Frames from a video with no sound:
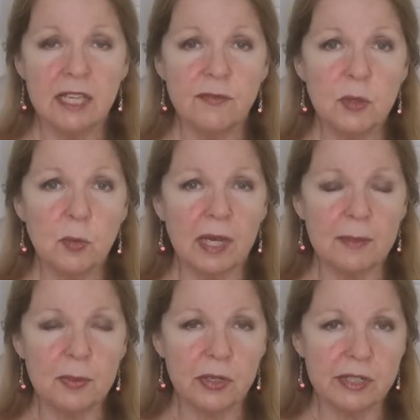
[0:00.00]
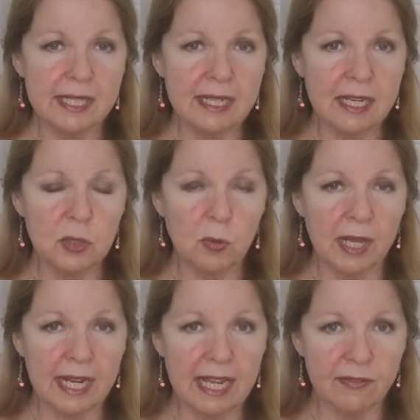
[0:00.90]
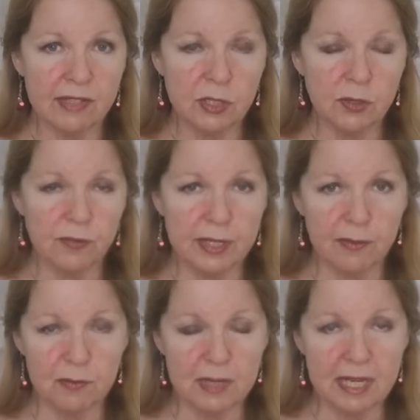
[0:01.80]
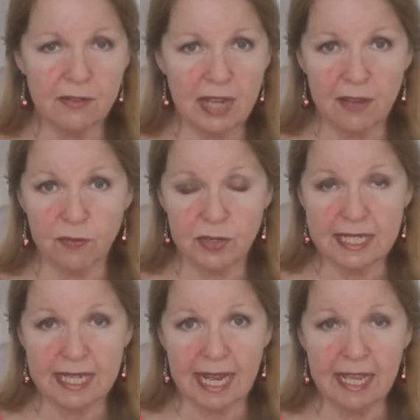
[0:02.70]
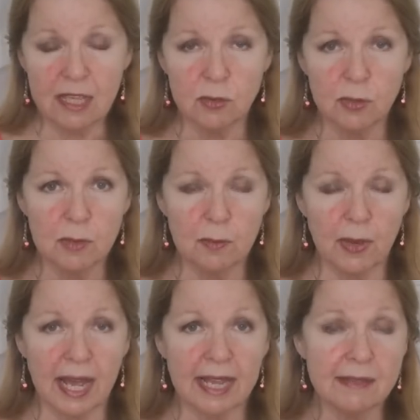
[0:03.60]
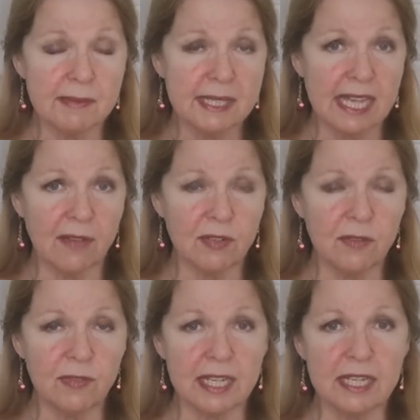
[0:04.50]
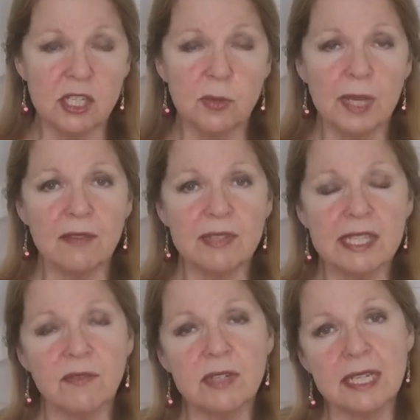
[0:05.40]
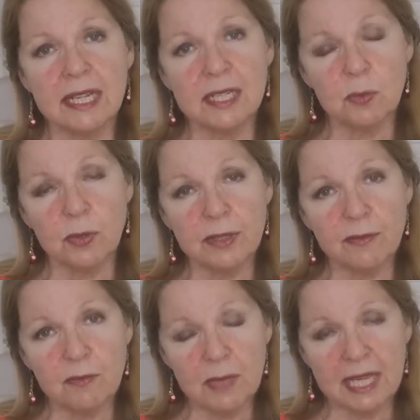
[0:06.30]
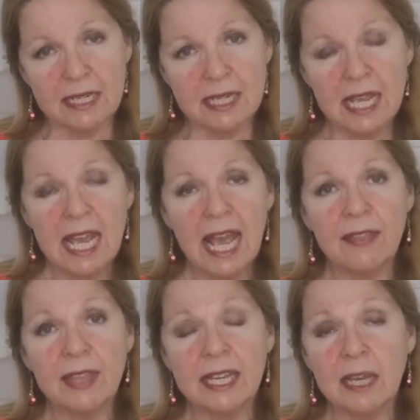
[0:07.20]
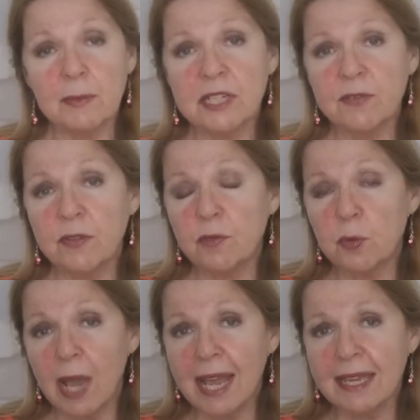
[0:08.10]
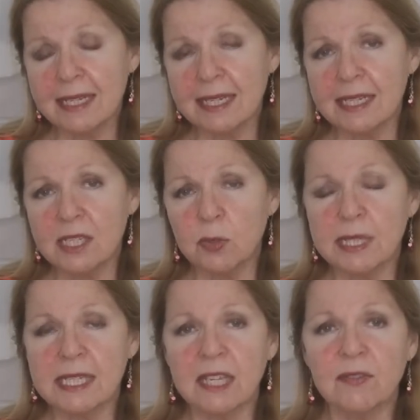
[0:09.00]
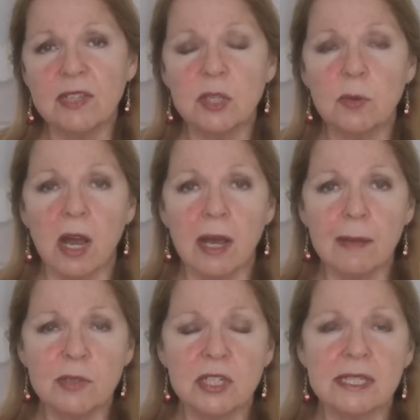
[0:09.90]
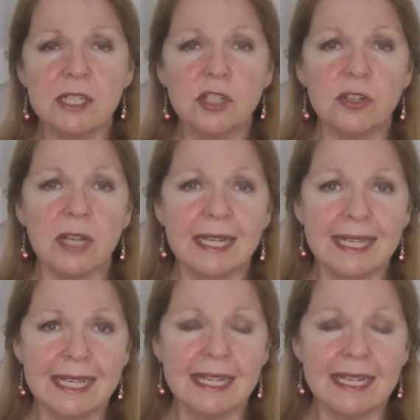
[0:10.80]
If you're one person and you want to have a serving of meat every day, you could buy seven of these. You have seven days worth of meat. And they come in different varieties, so it's giving you options that you're not